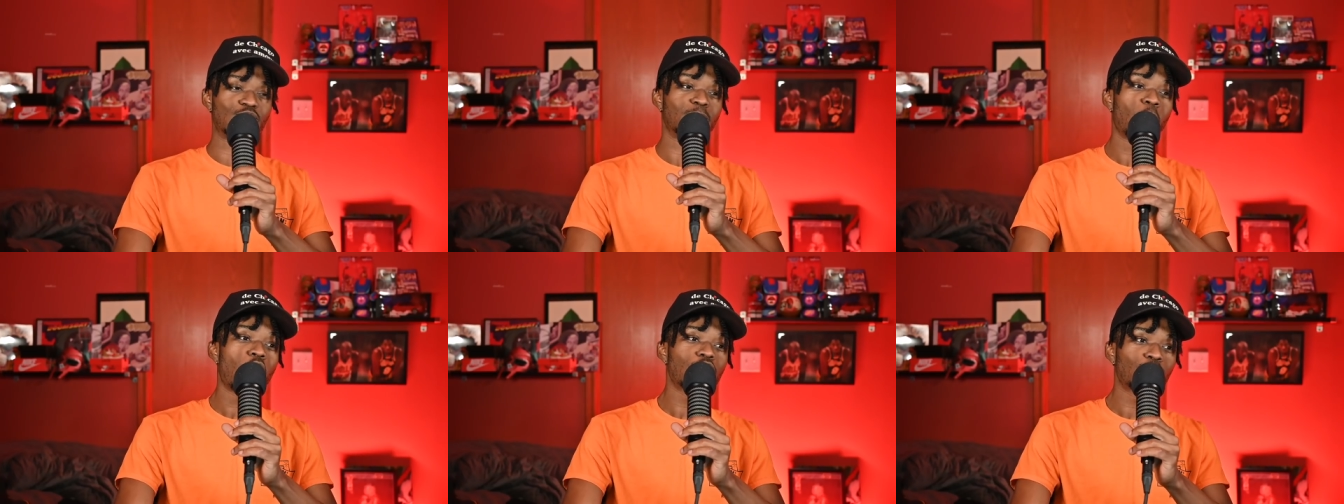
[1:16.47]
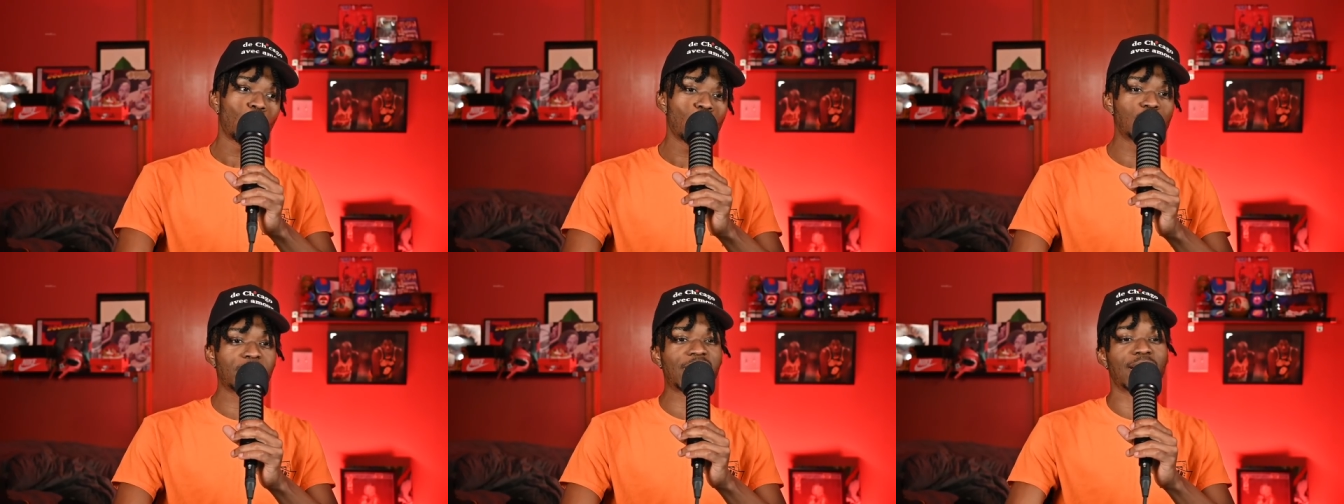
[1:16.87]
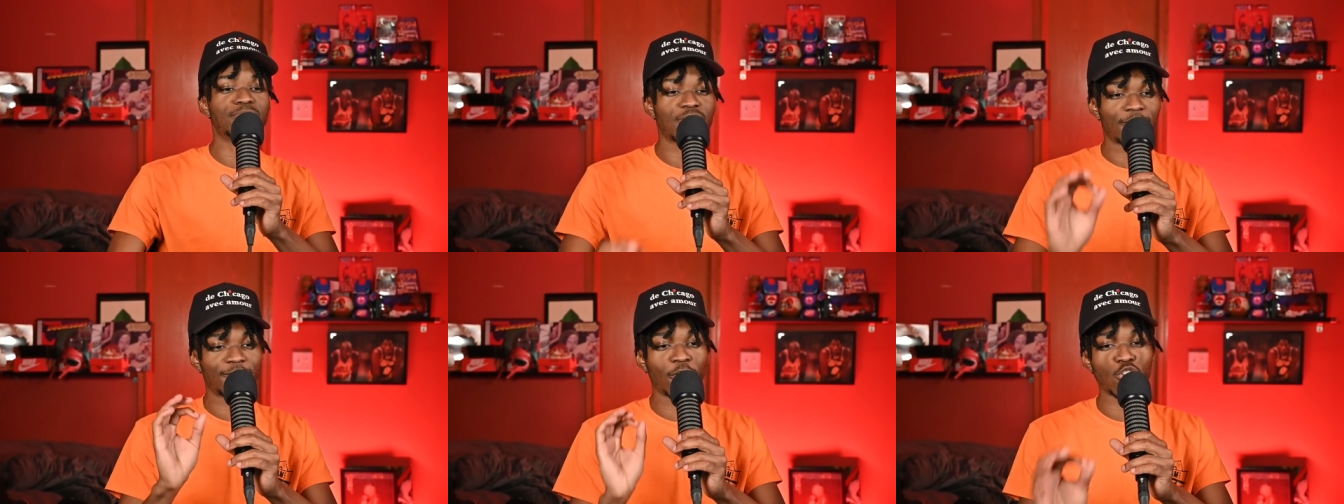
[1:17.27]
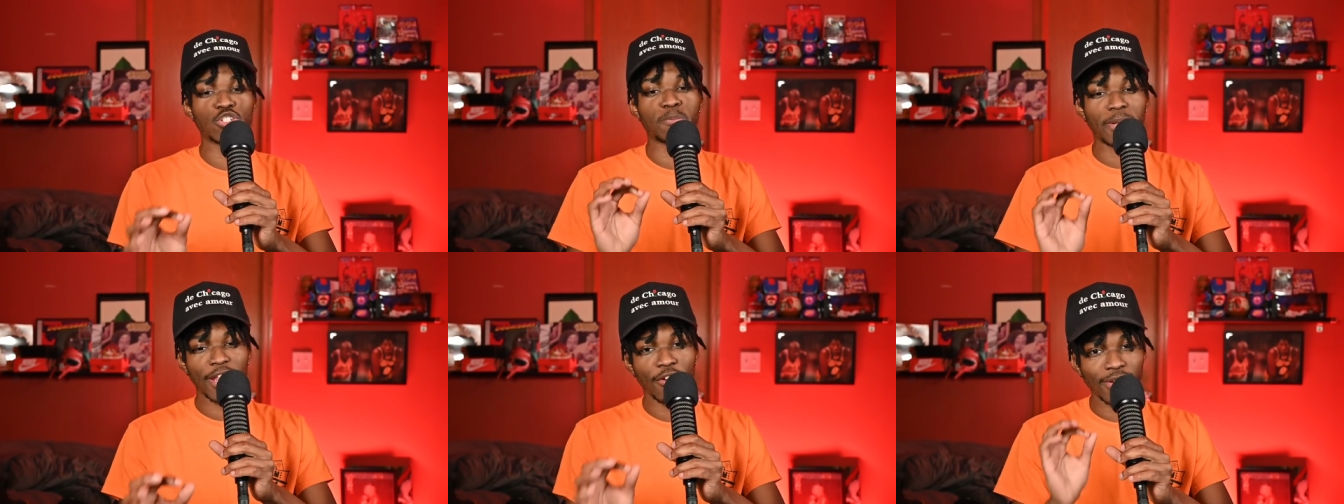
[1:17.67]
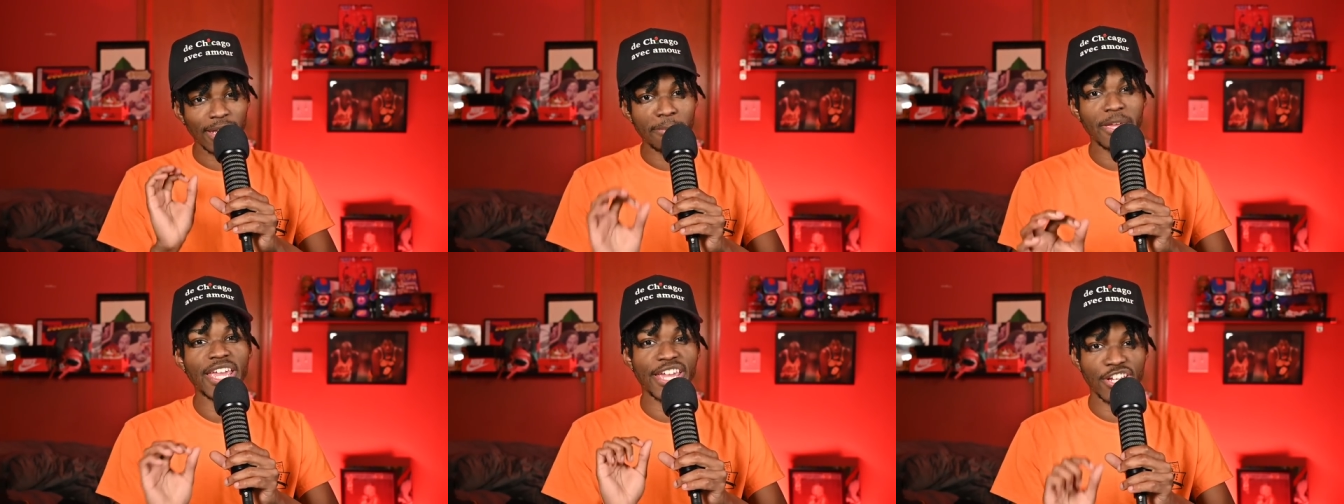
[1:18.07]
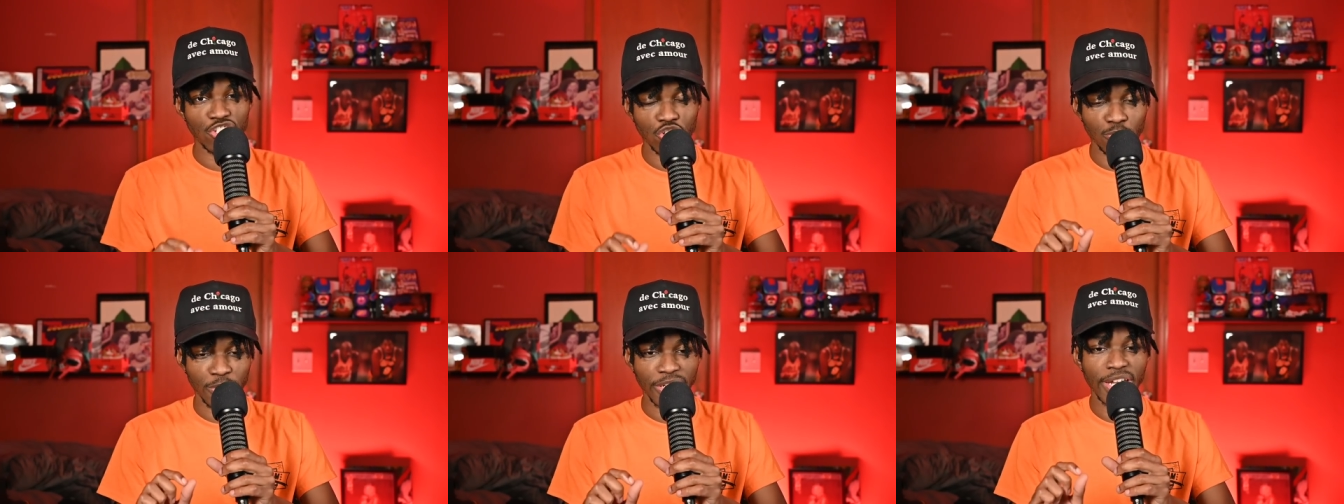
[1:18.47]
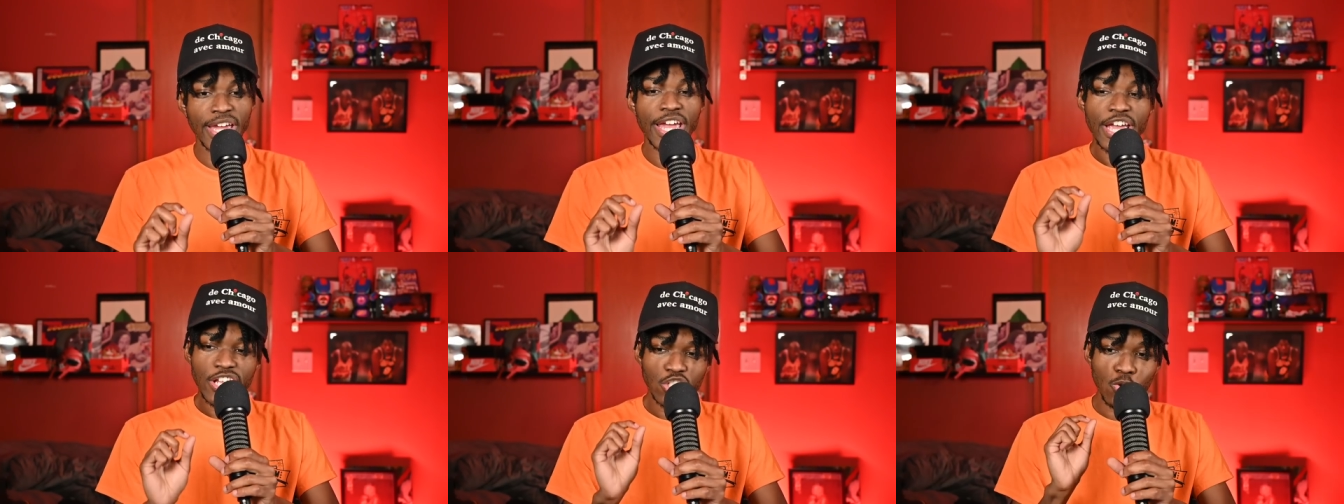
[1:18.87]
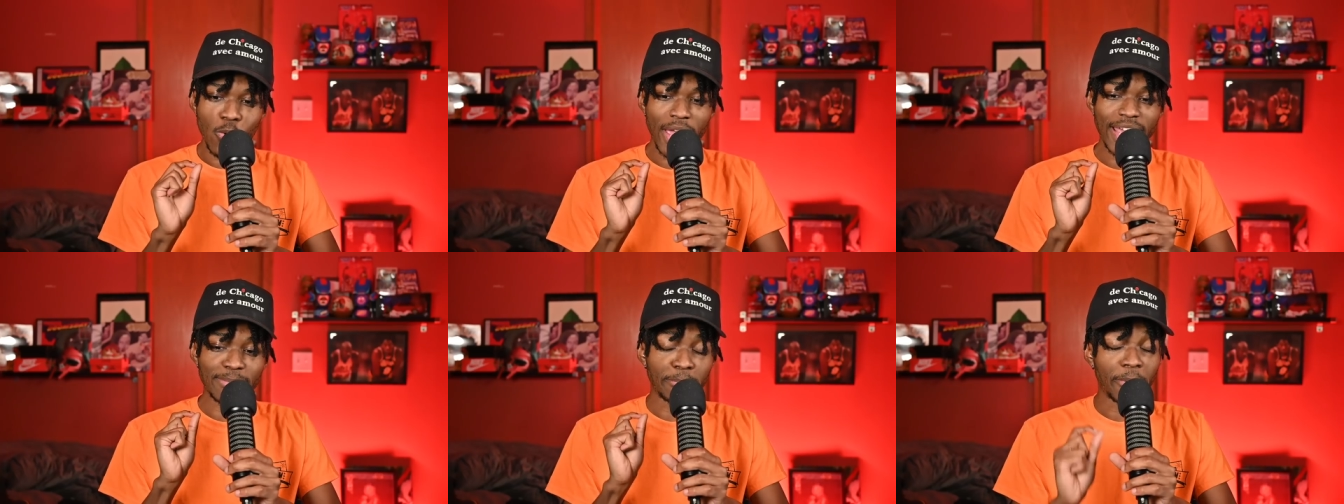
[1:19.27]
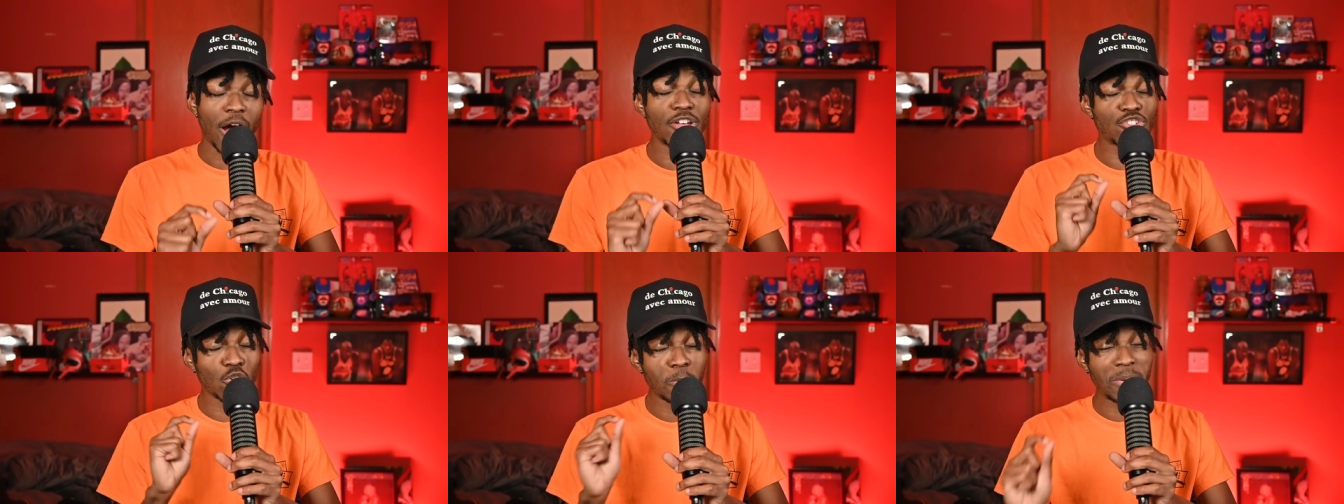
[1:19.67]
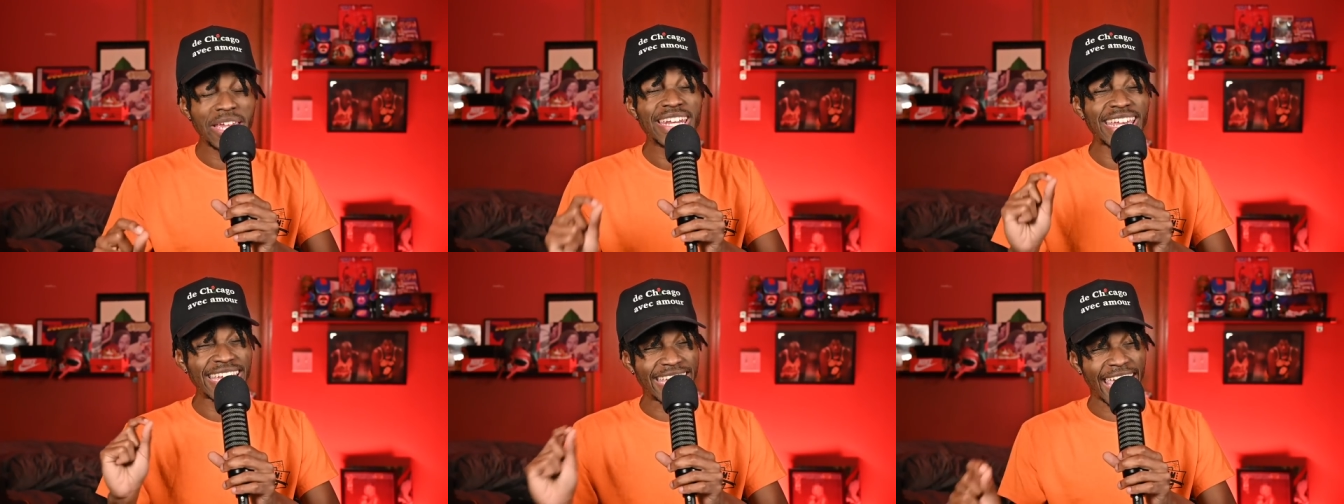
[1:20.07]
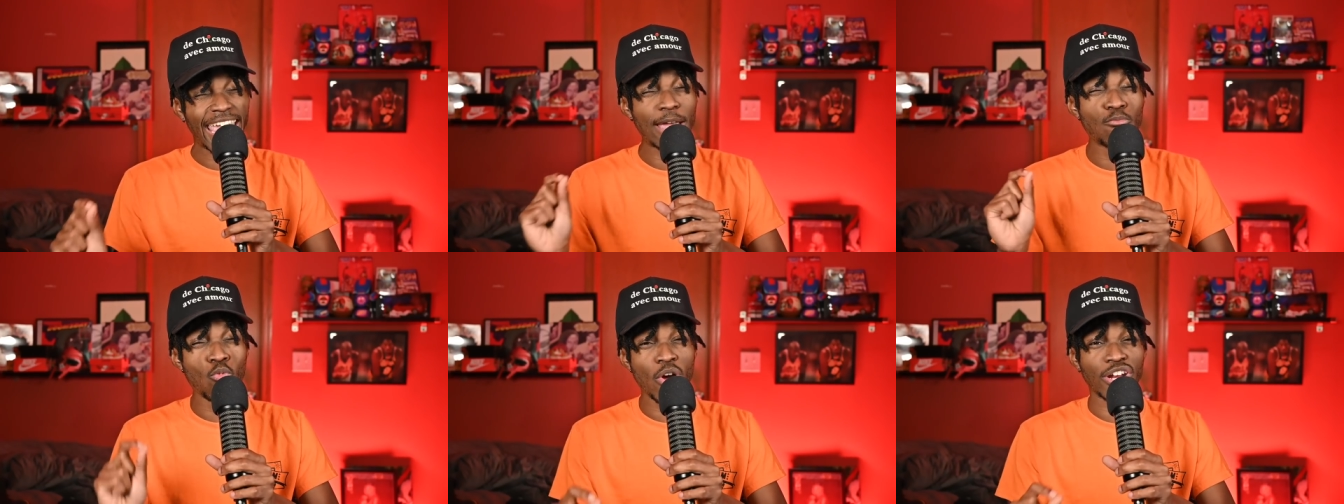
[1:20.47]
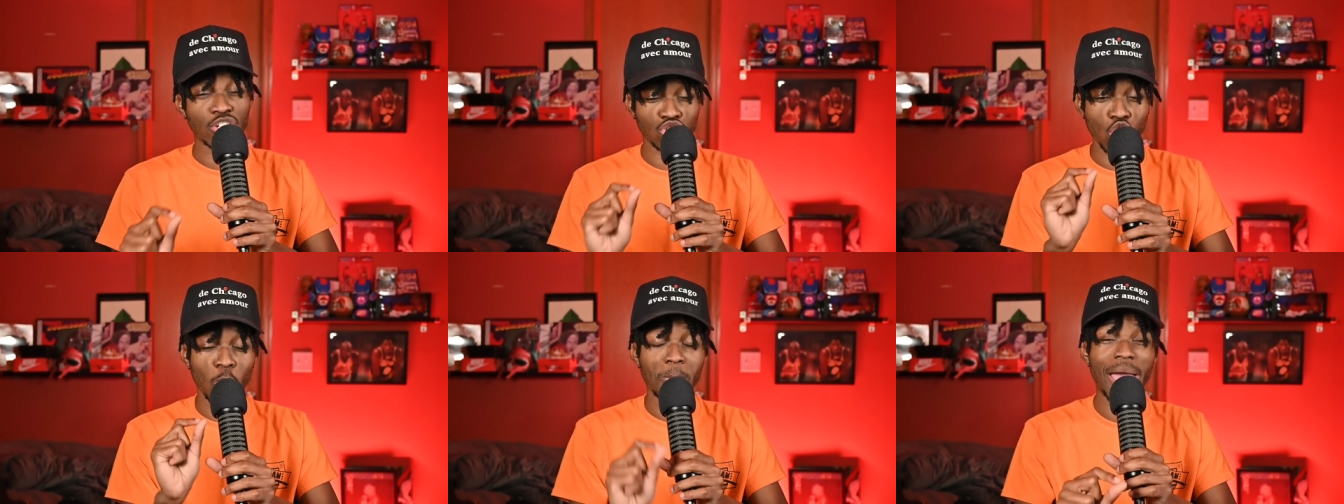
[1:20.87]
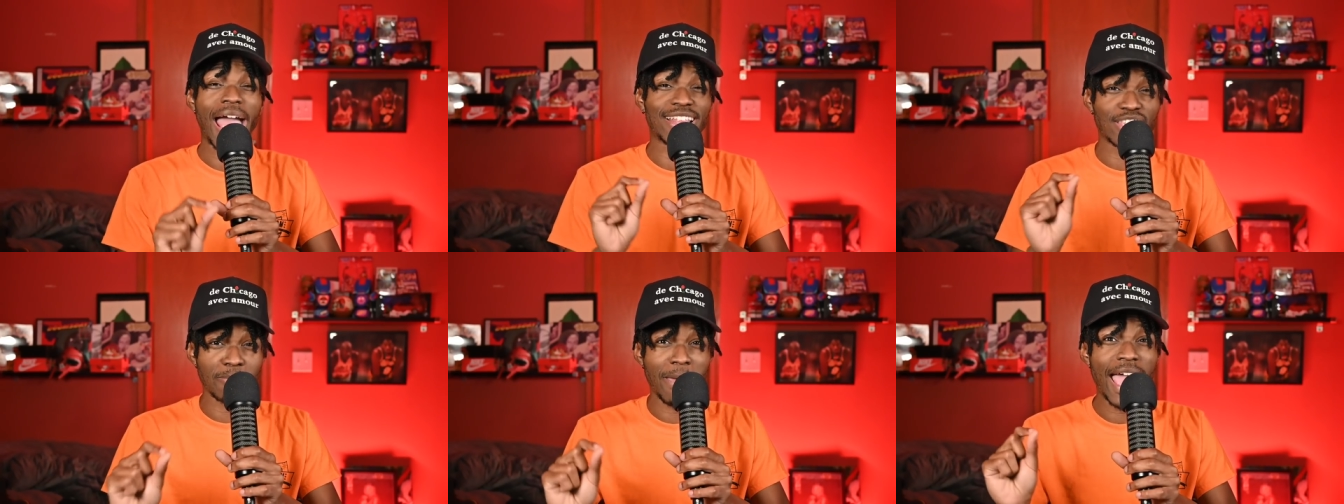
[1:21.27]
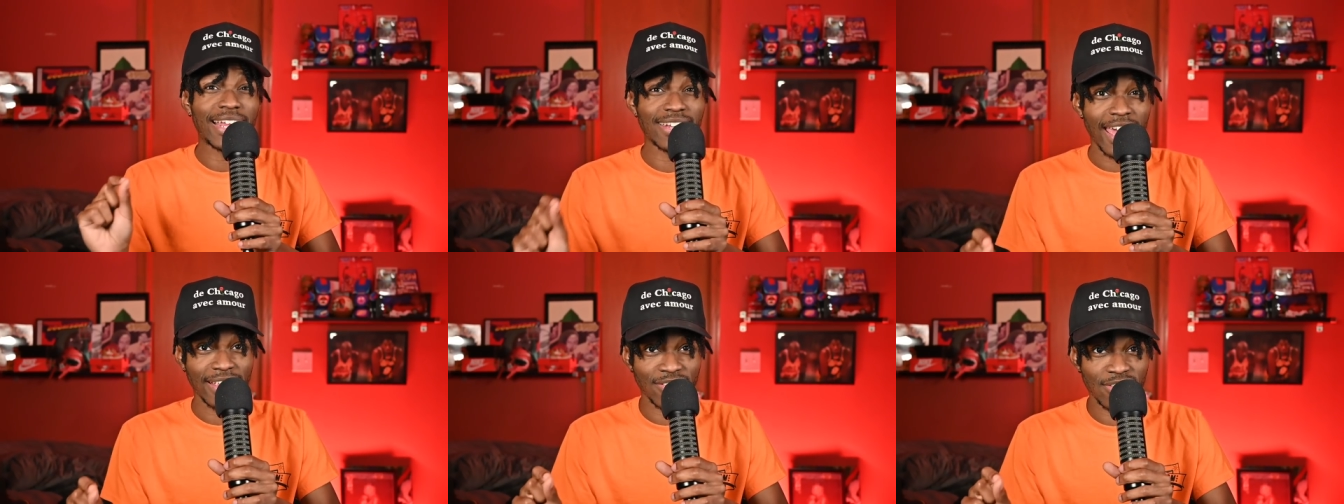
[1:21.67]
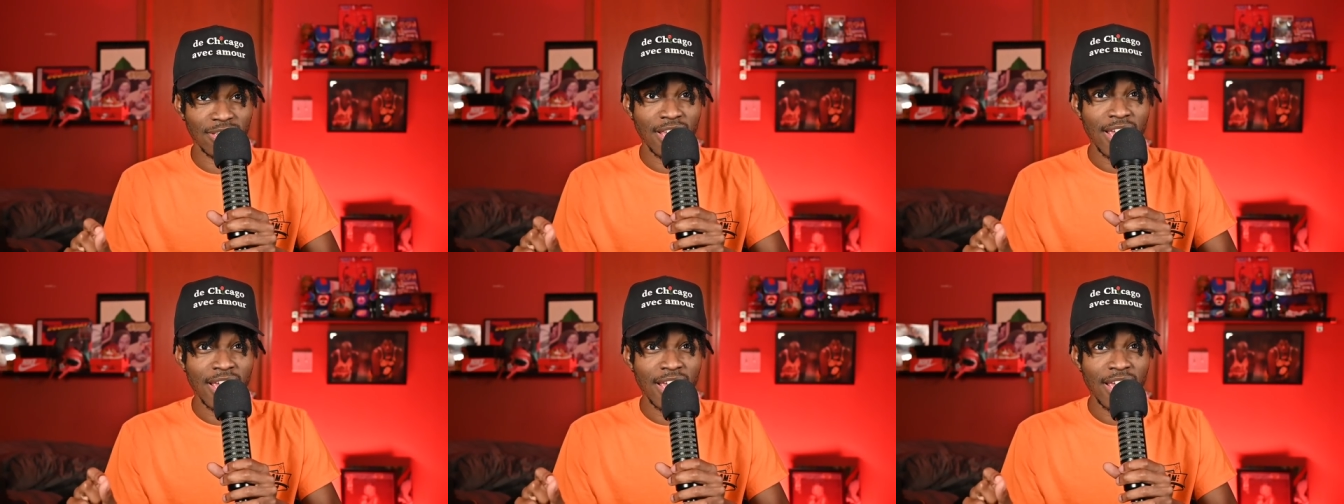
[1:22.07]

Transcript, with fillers: DeMar DeRozan becomes the first player in NBA history to hit buzzer-beating game winners on back-to-back nights.